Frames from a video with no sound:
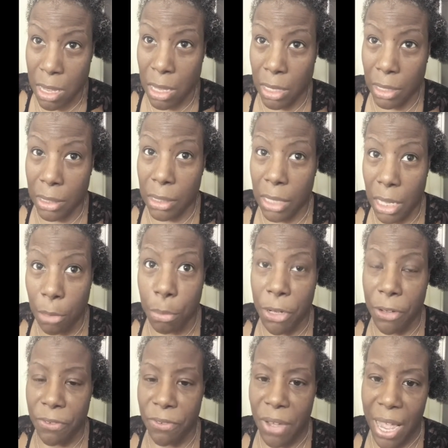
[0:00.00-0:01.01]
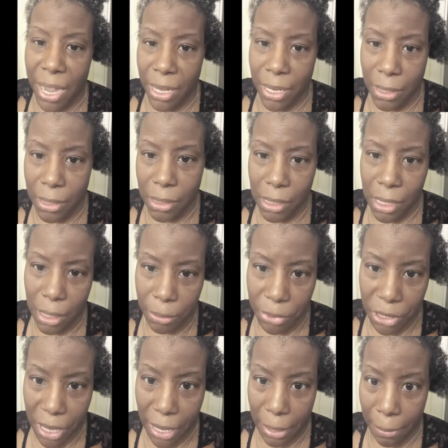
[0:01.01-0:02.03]
it's thick but fine at the same
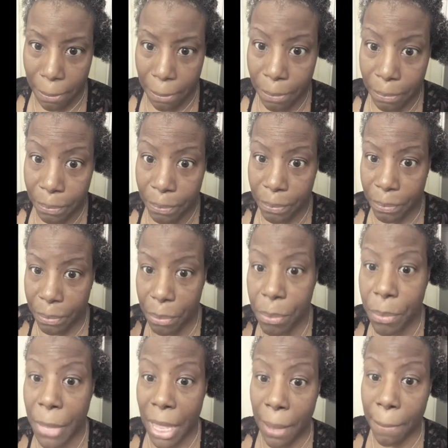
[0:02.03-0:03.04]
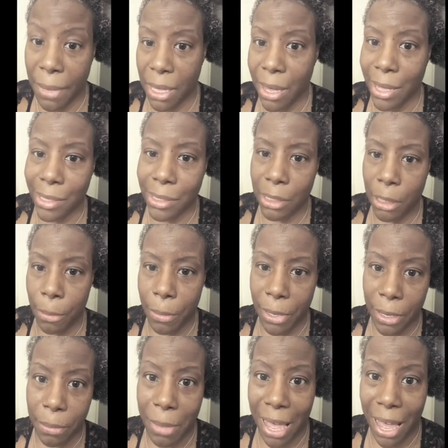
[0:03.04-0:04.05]
time, and because I
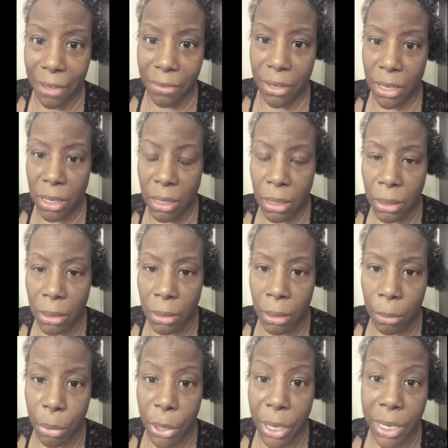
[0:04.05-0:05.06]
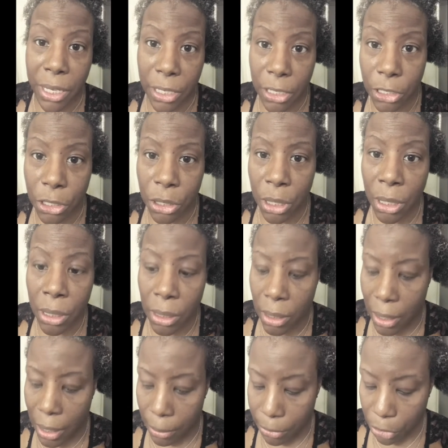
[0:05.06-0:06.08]
am having breakage,
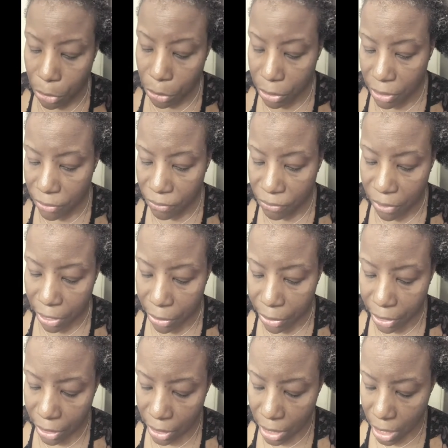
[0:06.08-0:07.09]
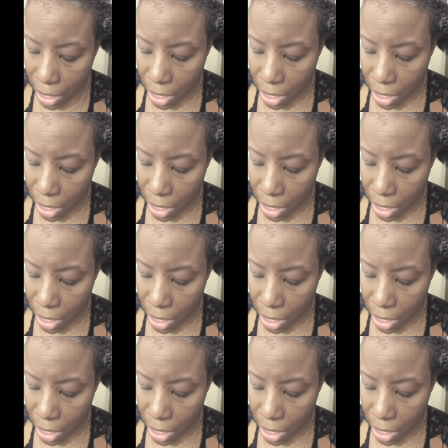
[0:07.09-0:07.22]
I'm using very